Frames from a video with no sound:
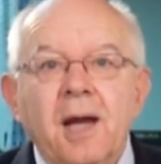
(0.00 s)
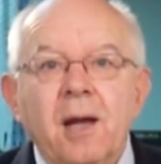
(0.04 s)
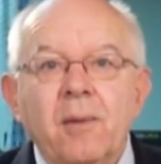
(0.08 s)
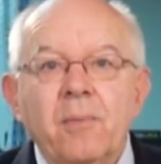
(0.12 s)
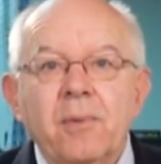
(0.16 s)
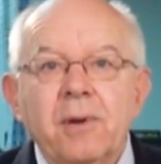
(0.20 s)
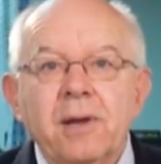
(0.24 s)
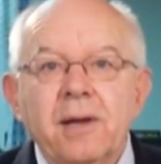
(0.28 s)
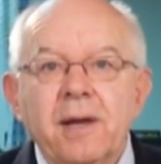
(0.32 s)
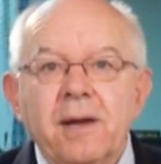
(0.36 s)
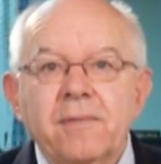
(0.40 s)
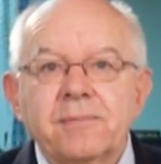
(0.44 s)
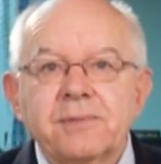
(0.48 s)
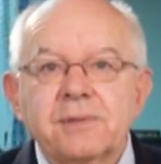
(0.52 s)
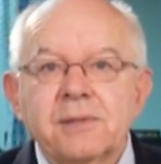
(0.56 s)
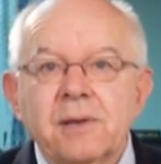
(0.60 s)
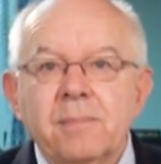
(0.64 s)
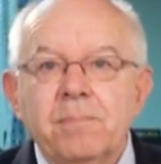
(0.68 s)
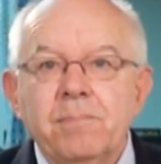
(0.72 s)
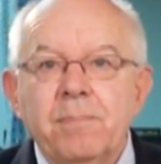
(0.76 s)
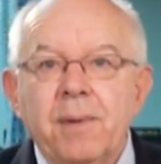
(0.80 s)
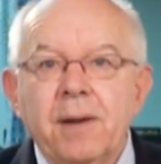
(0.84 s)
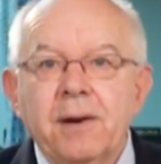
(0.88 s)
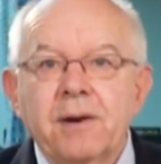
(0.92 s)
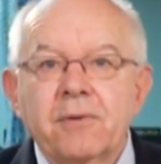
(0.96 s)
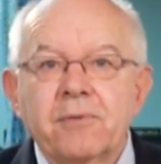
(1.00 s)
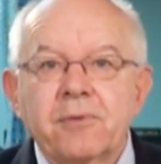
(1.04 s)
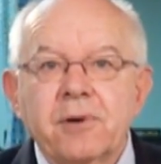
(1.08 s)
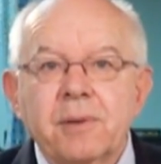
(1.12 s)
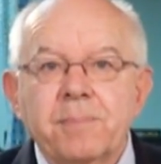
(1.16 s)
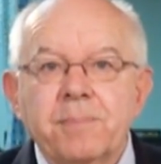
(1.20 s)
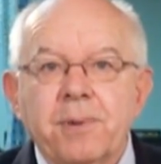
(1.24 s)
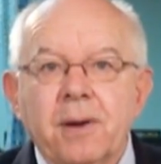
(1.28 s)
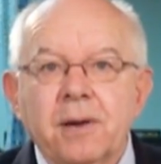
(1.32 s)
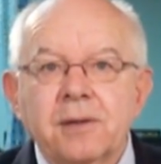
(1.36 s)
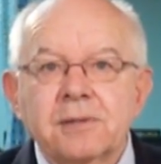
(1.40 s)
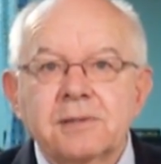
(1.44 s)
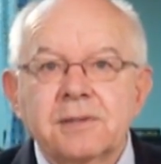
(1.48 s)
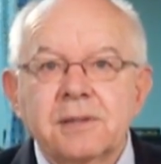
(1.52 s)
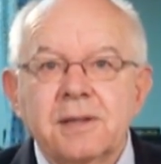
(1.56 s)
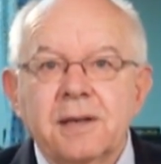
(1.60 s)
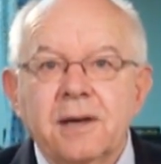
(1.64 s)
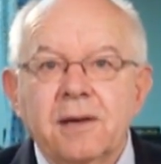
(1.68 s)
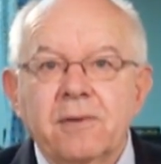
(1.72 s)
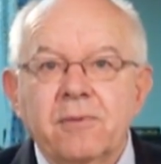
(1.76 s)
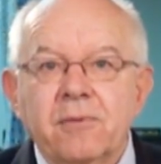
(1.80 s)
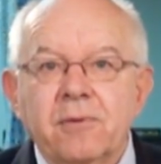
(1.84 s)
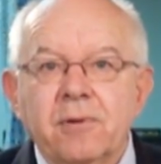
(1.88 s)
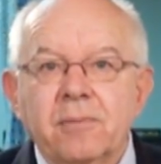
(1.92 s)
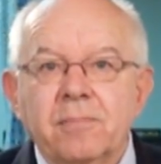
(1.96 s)
And we have some monetary policy
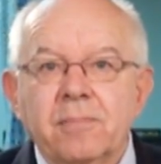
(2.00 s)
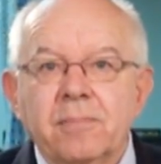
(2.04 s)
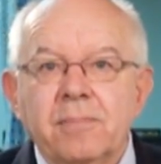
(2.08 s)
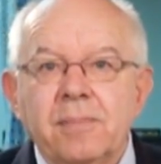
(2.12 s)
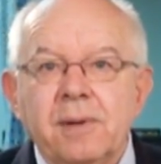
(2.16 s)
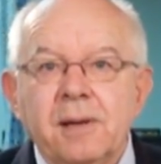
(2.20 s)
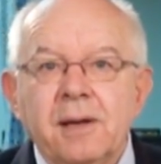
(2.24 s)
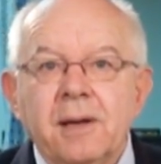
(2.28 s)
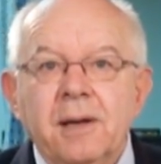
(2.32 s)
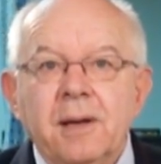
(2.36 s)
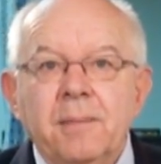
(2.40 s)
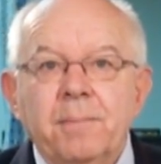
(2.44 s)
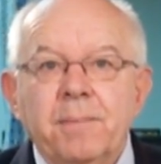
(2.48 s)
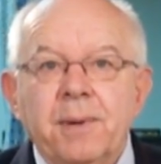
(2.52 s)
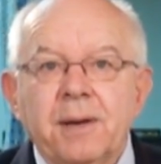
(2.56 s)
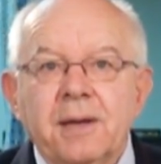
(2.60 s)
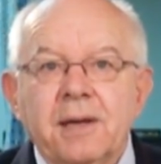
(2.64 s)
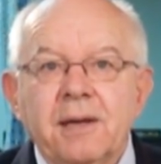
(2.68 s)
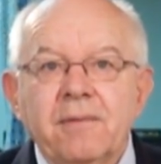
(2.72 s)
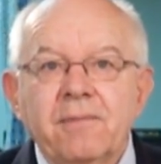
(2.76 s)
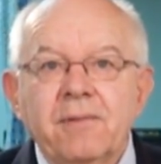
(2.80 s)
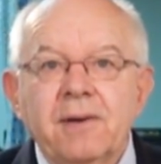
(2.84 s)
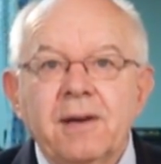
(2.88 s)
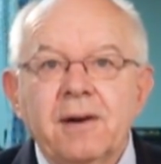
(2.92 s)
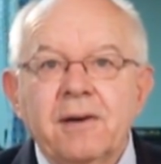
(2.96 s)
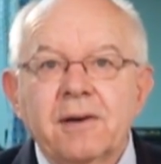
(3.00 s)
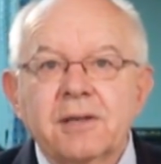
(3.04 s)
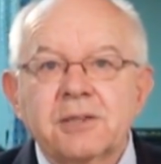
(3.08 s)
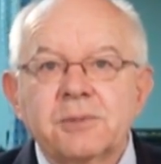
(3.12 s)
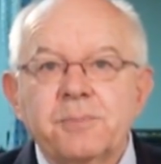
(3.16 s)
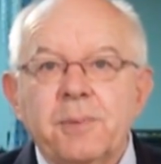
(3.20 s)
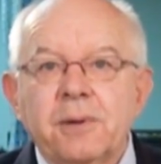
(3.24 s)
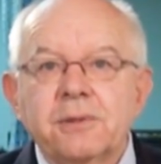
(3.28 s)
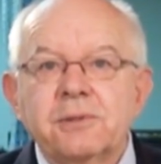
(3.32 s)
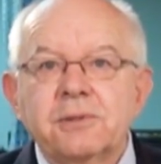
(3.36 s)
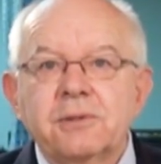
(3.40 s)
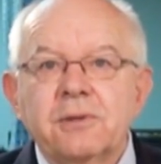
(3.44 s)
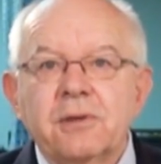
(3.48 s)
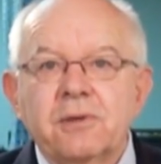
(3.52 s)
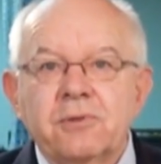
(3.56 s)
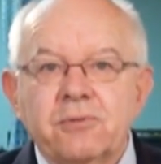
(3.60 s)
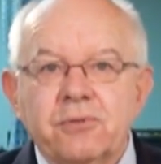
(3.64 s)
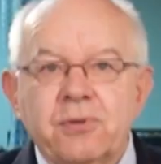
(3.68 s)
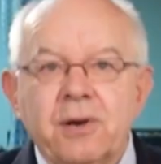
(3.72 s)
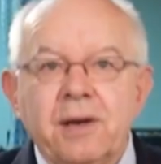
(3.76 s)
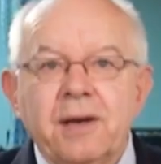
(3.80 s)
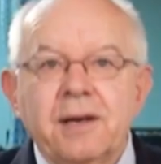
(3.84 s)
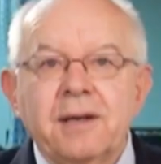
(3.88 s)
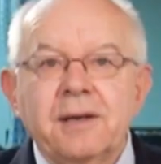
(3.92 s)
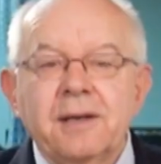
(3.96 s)
headroom. But given our exposure to
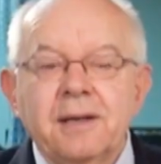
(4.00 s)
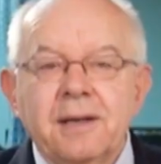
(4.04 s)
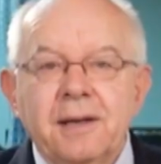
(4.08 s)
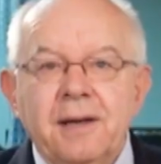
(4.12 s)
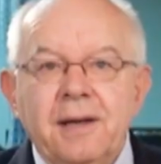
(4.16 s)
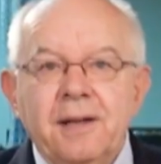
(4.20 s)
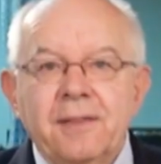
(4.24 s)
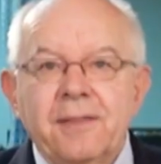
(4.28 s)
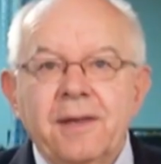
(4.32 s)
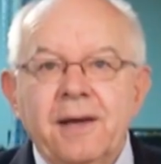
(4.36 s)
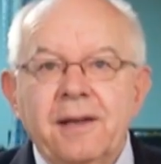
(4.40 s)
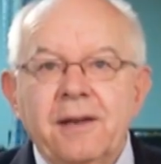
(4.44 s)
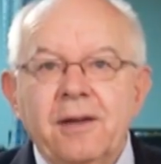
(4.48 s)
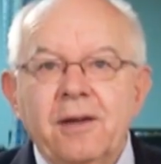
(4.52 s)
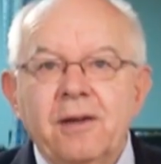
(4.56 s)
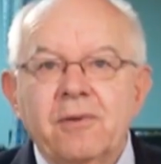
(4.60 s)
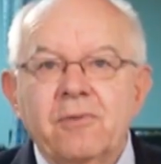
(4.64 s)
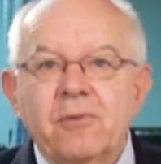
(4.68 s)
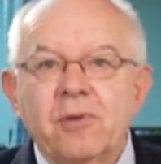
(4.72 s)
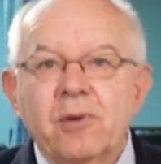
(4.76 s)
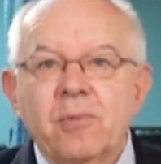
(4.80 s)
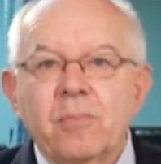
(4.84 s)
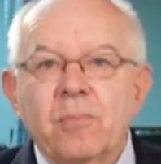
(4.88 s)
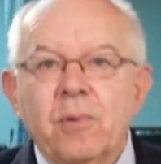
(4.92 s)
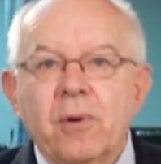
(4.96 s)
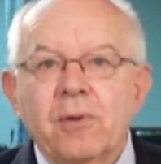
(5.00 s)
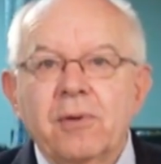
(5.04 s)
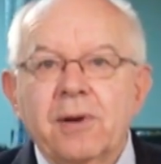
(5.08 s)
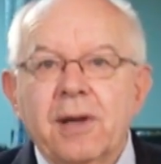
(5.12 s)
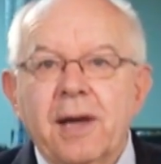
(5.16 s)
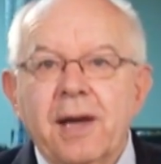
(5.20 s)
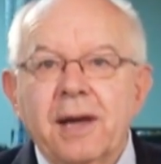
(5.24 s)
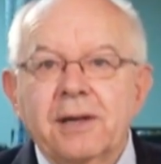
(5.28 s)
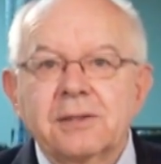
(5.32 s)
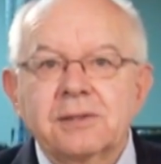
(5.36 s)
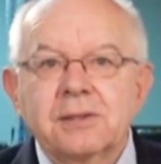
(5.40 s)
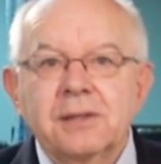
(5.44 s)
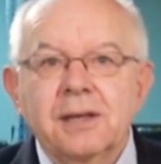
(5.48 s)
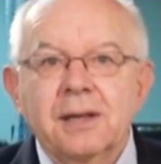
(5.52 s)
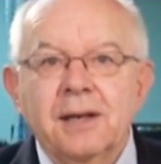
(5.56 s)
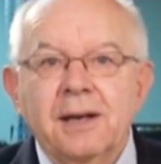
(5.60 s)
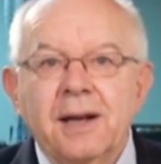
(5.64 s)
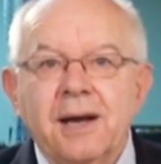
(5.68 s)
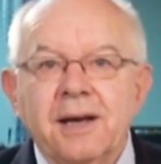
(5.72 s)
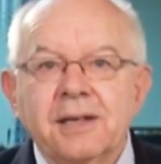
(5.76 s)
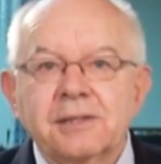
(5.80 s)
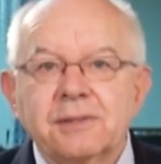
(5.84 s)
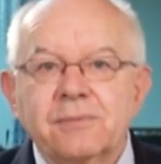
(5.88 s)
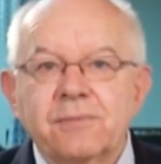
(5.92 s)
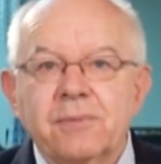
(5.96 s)
trade, that headroom won't actually
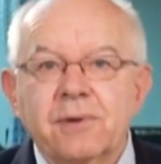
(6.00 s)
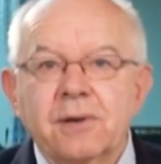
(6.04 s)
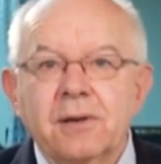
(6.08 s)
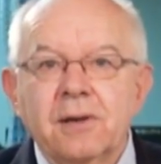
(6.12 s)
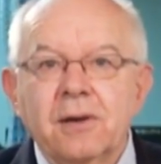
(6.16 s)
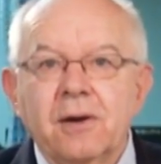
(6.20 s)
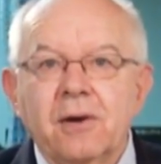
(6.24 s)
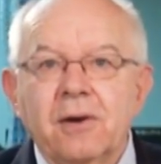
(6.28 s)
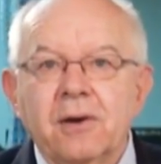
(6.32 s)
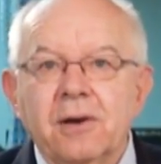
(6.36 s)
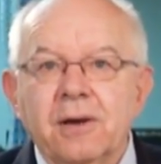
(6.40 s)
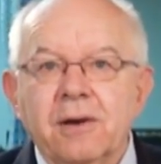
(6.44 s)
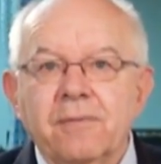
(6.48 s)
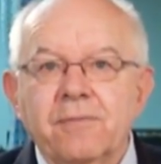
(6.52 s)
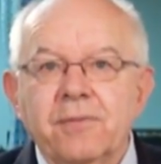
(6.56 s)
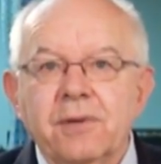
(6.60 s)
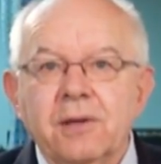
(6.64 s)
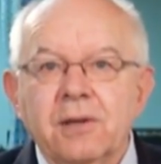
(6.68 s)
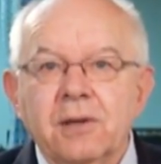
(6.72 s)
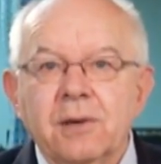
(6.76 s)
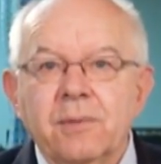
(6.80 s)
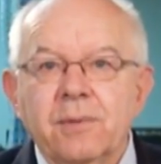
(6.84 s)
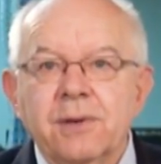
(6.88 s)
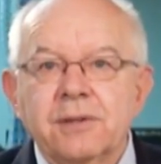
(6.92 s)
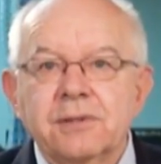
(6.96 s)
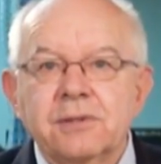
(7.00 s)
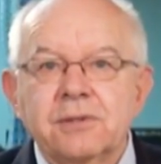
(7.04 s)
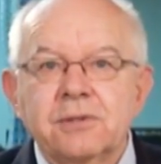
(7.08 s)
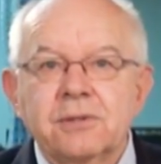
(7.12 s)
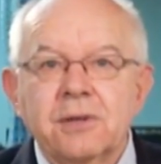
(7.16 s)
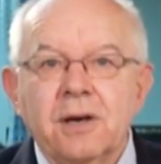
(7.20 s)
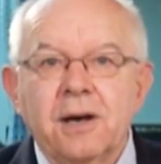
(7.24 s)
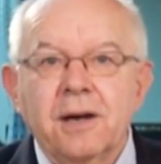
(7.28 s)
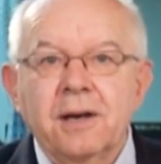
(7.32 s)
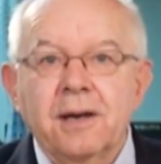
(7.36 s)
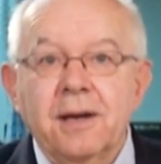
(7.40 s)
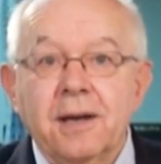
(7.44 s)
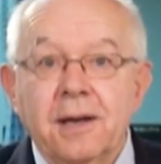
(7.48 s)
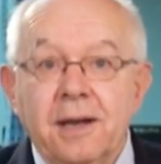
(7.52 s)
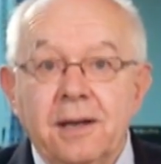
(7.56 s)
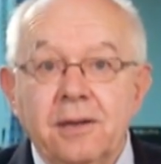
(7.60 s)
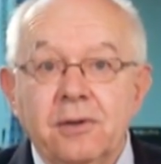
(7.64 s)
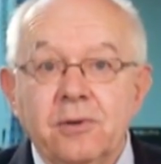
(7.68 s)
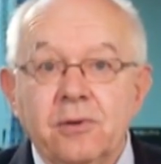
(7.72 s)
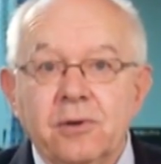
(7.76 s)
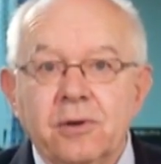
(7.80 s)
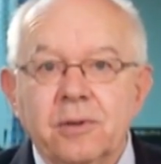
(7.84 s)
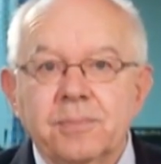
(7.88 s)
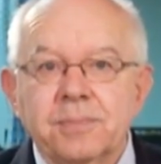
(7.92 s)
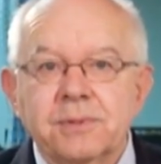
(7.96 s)
last very long if the US, China
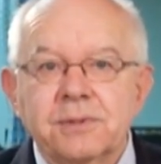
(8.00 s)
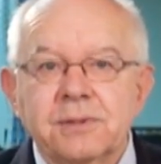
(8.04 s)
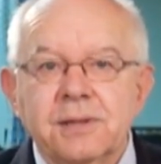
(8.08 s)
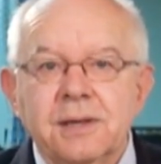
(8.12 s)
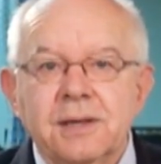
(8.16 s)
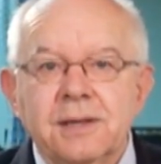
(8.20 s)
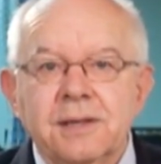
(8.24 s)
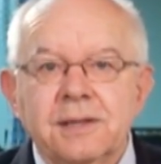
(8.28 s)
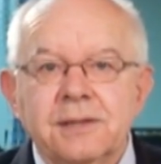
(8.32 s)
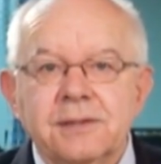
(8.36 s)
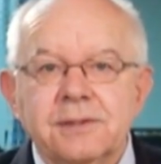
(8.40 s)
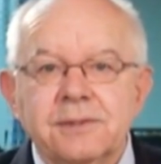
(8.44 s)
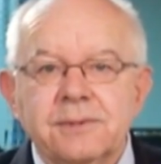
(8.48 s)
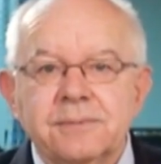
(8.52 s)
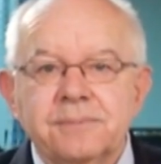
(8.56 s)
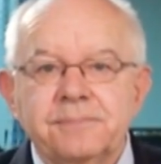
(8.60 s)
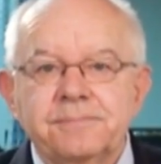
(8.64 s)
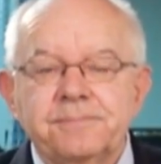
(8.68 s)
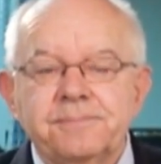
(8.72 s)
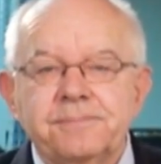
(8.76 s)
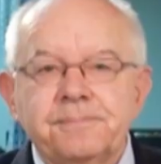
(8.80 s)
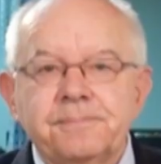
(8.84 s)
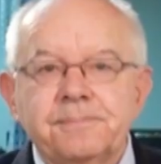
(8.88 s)
and Europe sneeze.